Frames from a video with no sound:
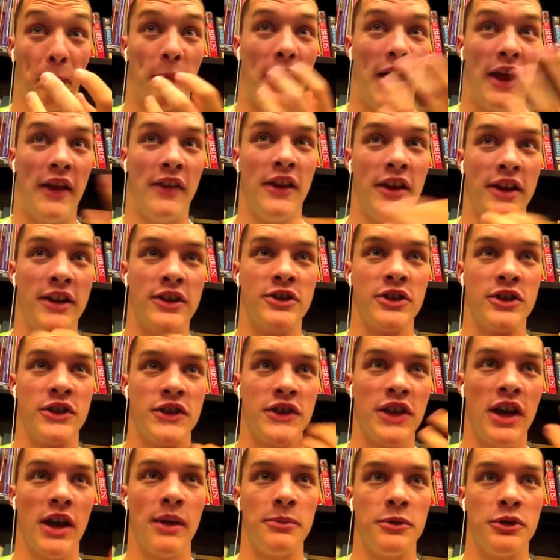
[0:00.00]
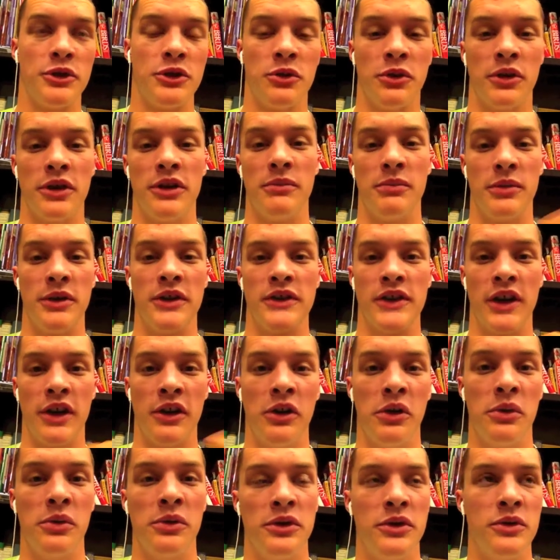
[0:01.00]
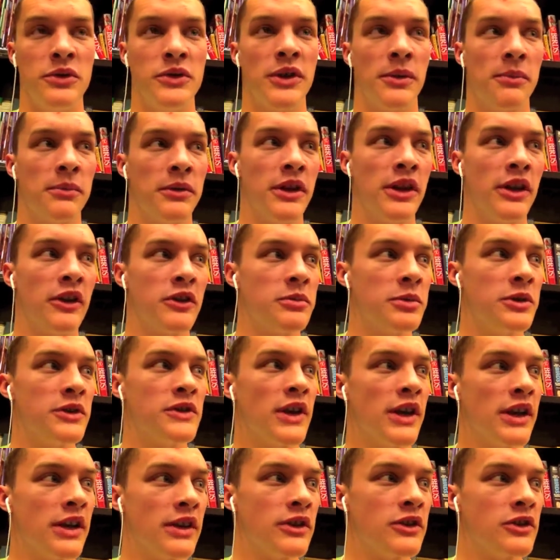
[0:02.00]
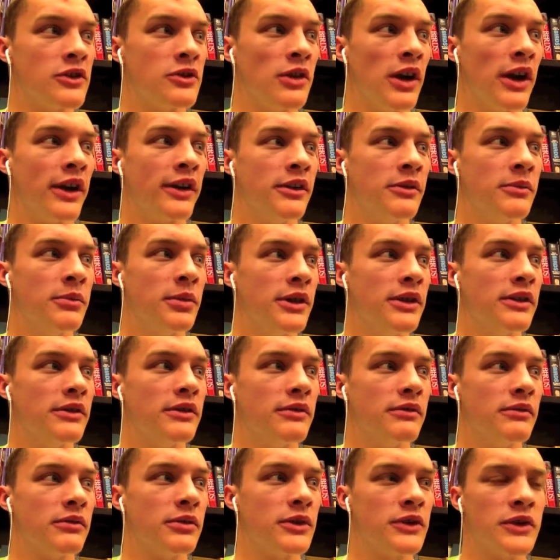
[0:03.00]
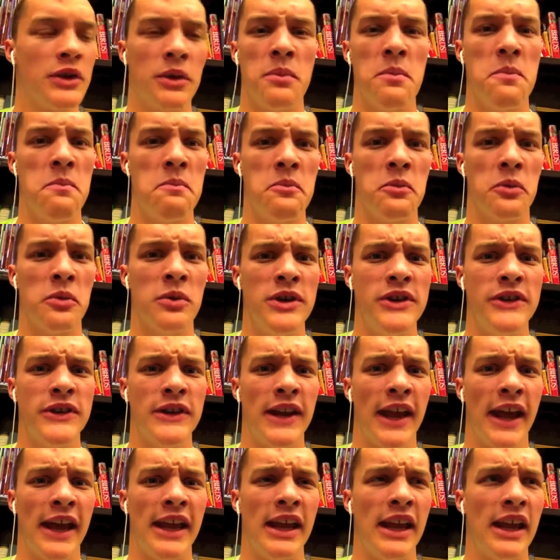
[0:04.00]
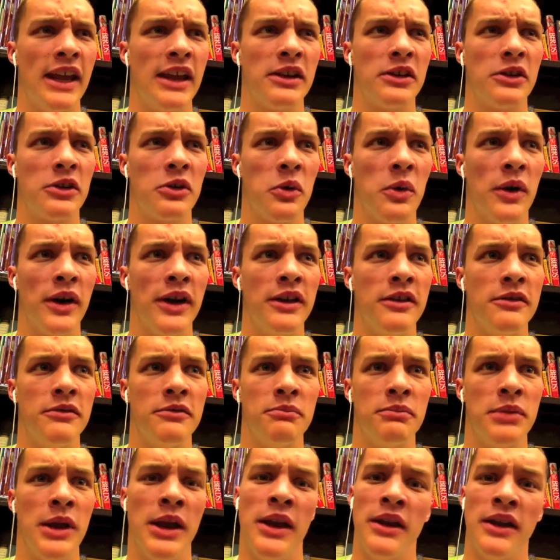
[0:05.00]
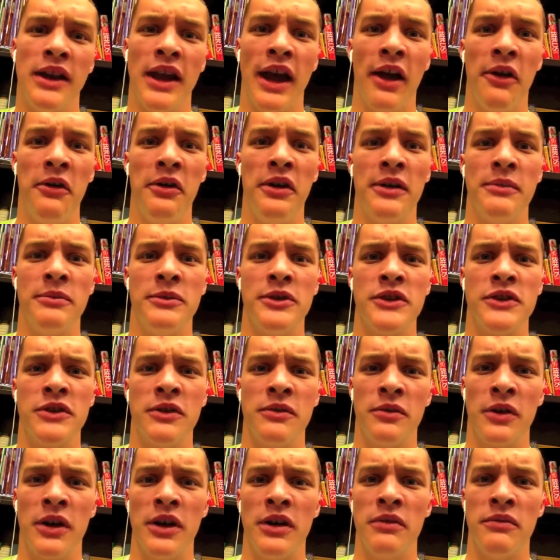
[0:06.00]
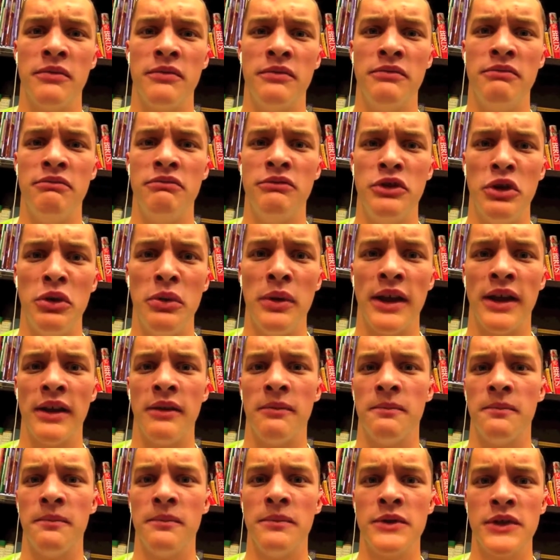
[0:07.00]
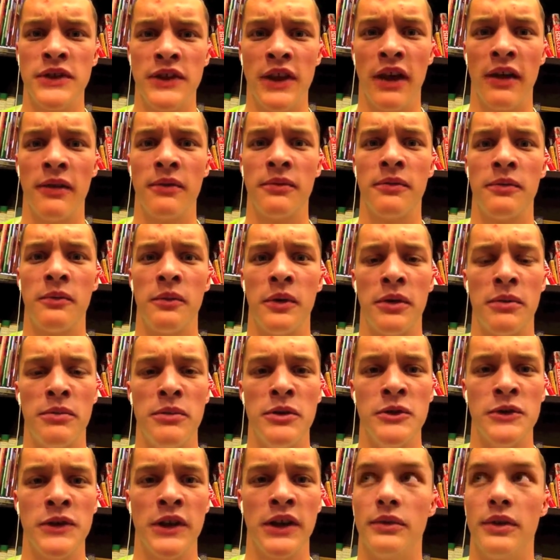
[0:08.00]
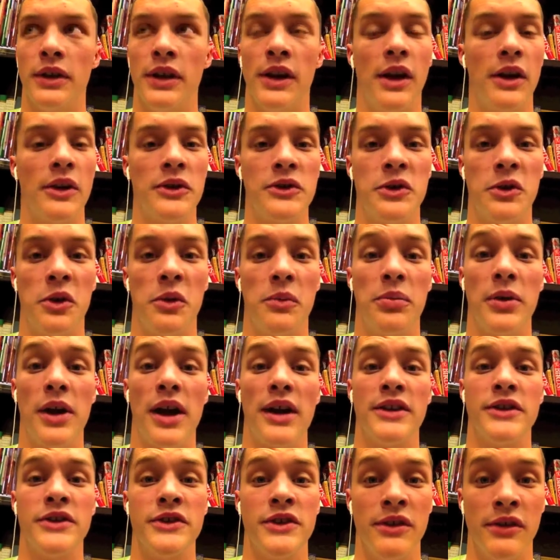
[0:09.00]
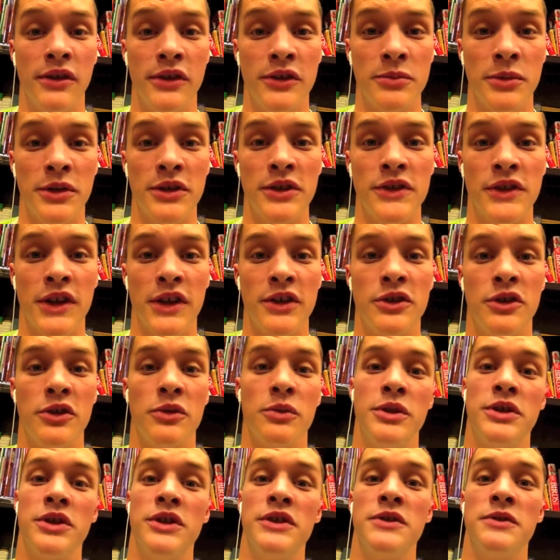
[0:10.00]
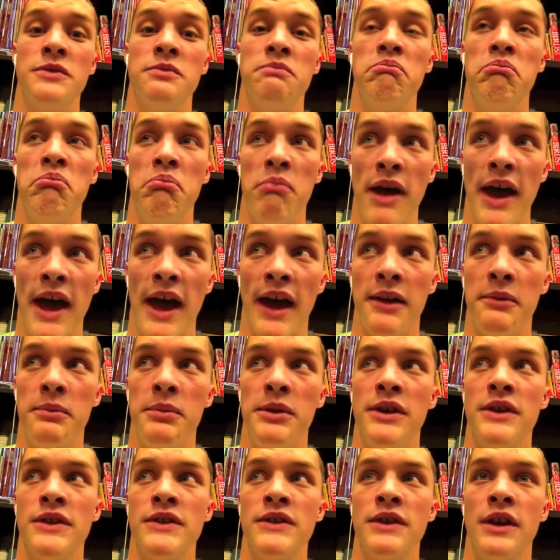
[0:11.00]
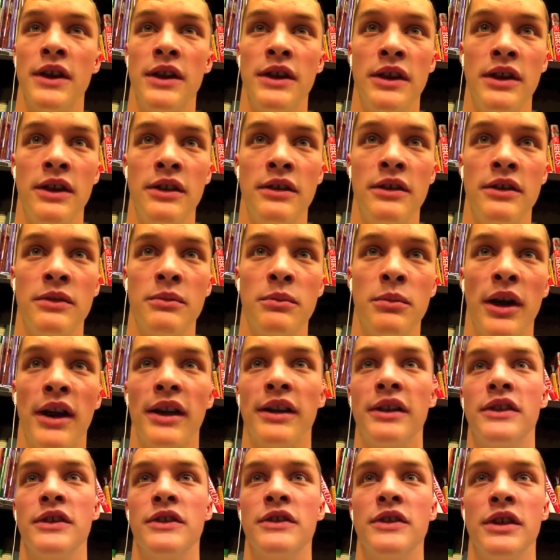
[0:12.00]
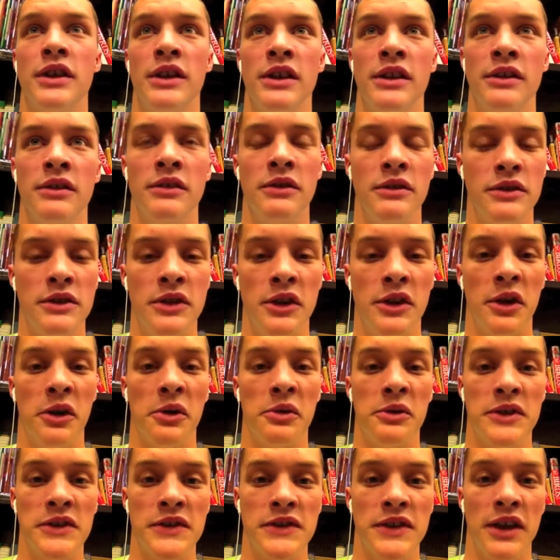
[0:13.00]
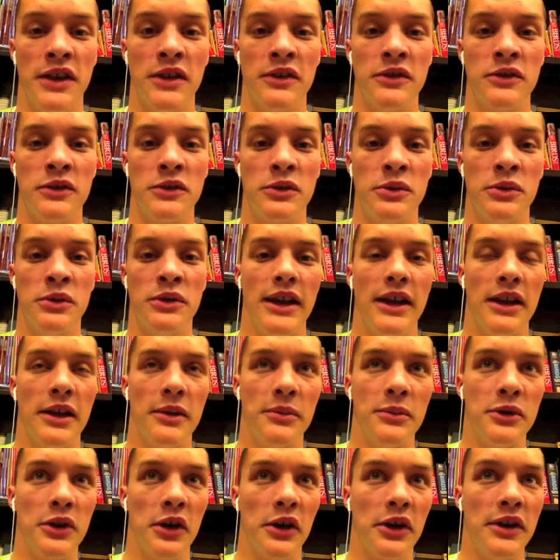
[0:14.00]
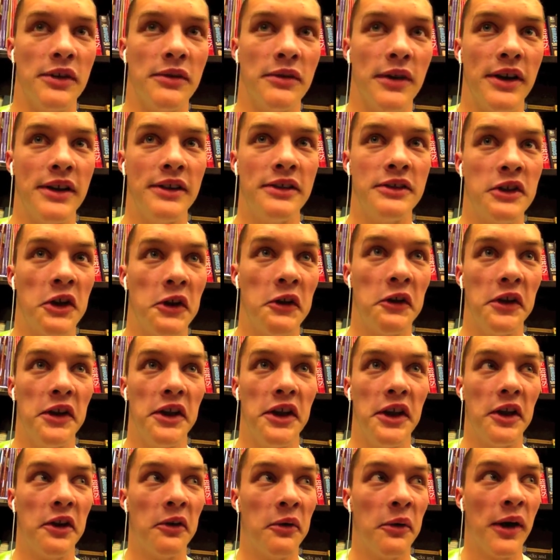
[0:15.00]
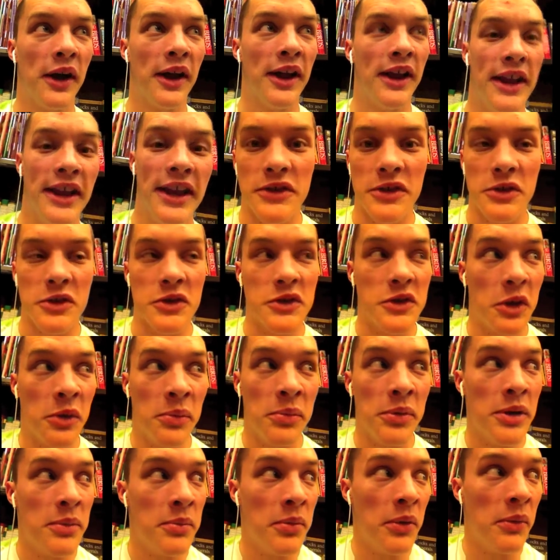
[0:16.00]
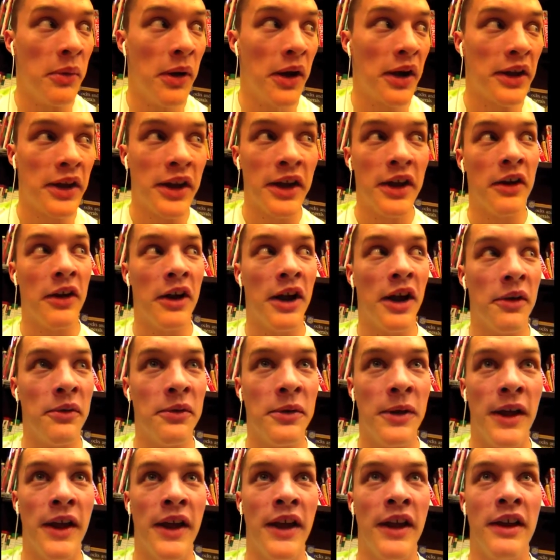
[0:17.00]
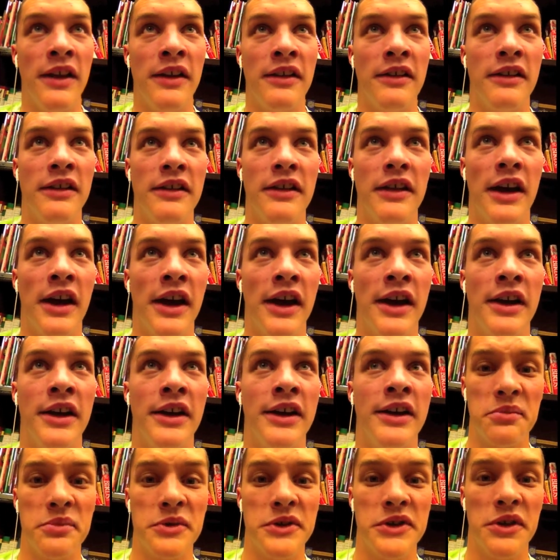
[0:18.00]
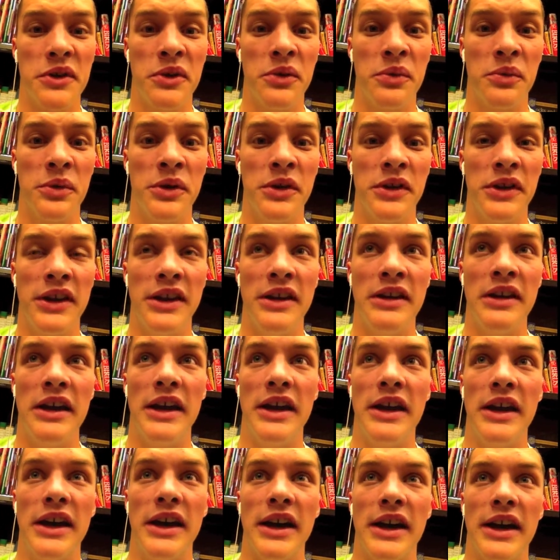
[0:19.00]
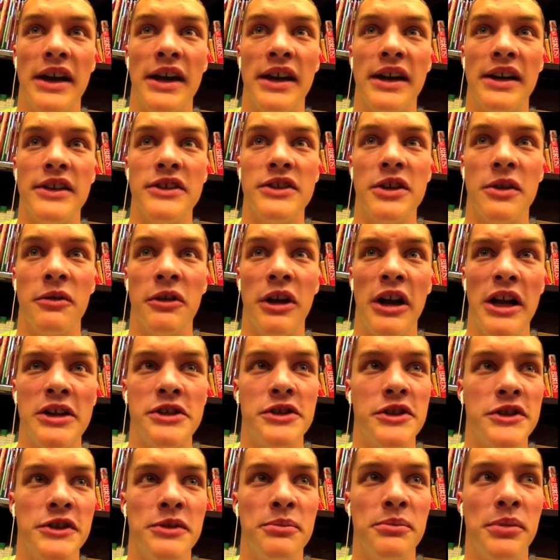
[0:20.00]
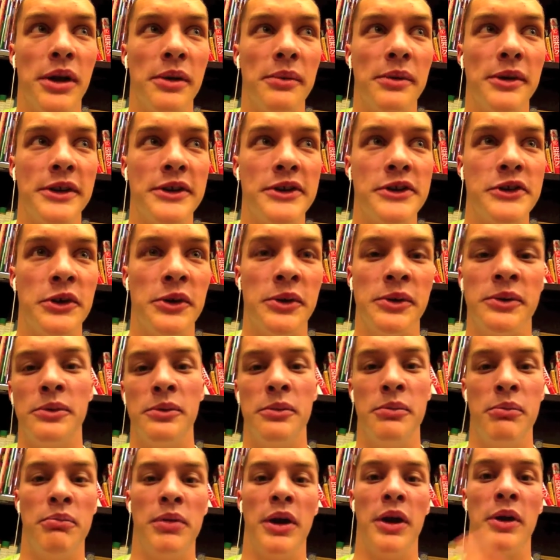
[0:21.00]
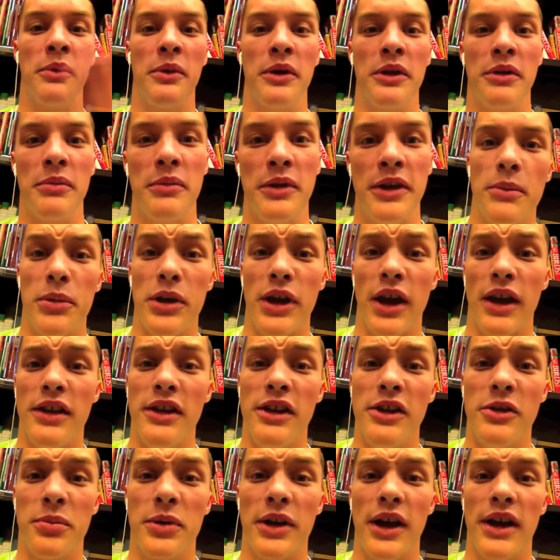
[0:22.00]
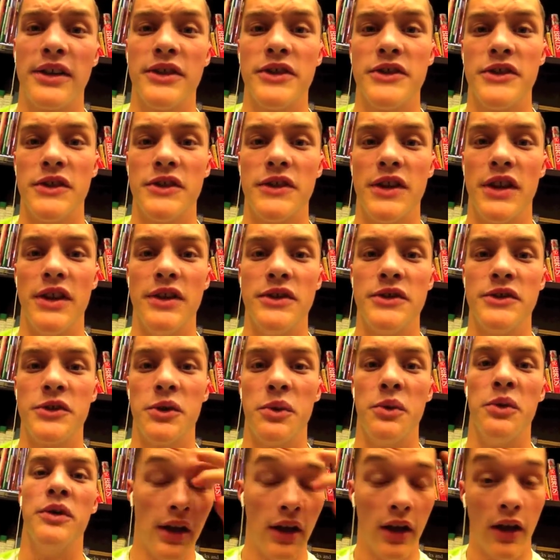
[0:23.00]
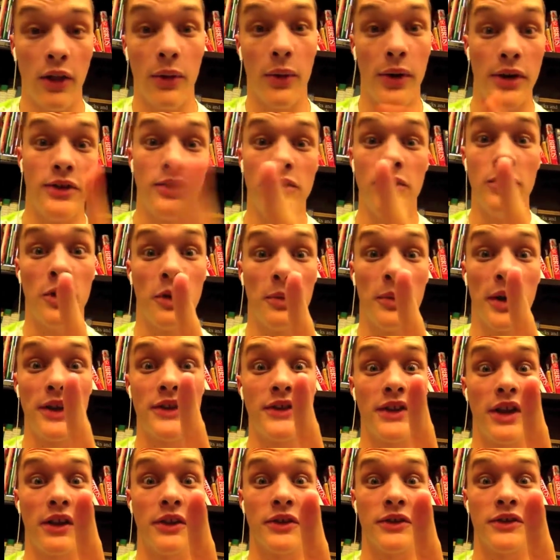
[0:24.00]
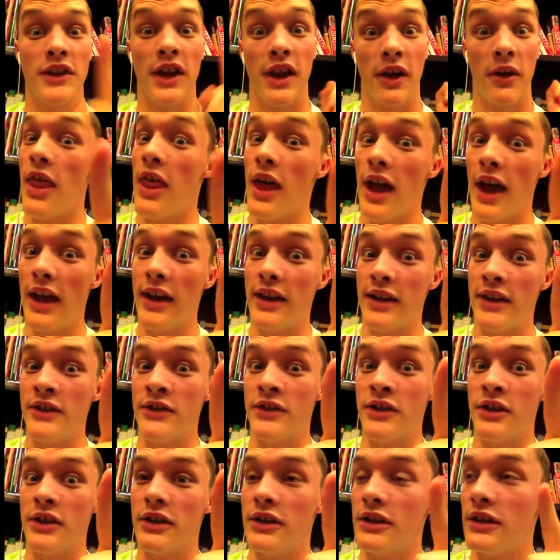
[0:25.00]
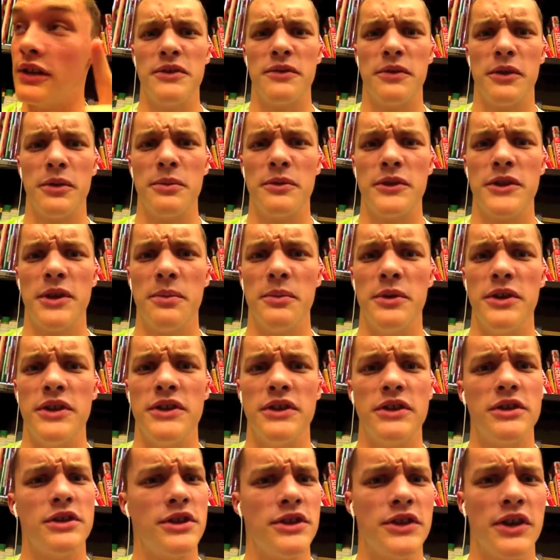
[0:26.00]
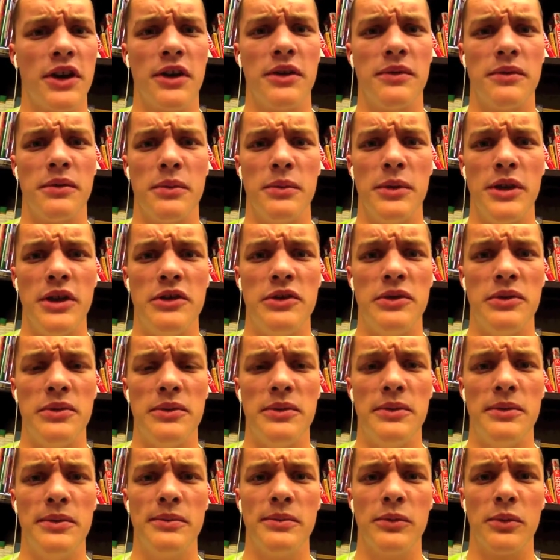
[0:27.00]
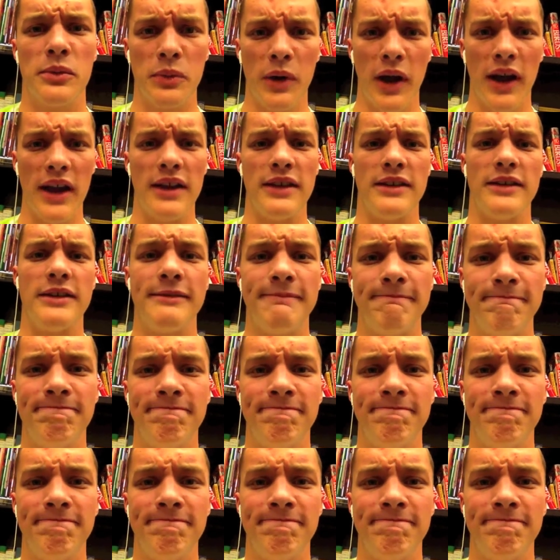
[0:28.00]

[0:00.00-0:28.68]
And then it just stops short because I go and do something else because I get distracted, but for some reason I can't quite pin down. I'm just afraid of doing stuff with music. And I also don't practice nearly as much as I should, which is bad because I need to practice to stay in school. I'm sorry if I suddenly get quiet. There's still people walking around and I'm still really self-conscious in public, so bear with me. But yeah, I need to practice to stay in school, although I do know my scales now. That is good. For some reason, it's just hard for me to write.